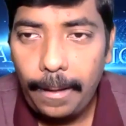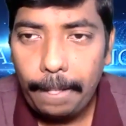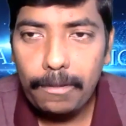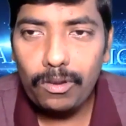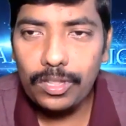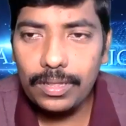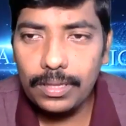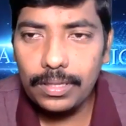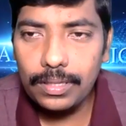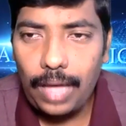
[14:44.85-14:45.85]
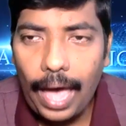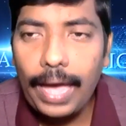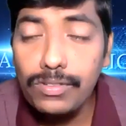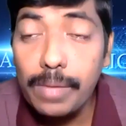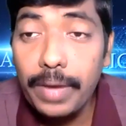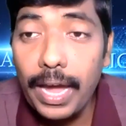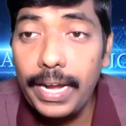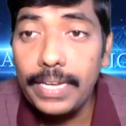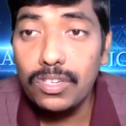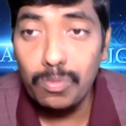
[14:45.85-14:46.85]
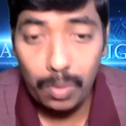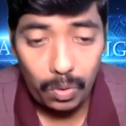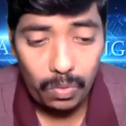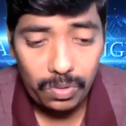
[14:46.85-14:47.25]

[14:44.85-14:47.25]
So I have some guidance to move.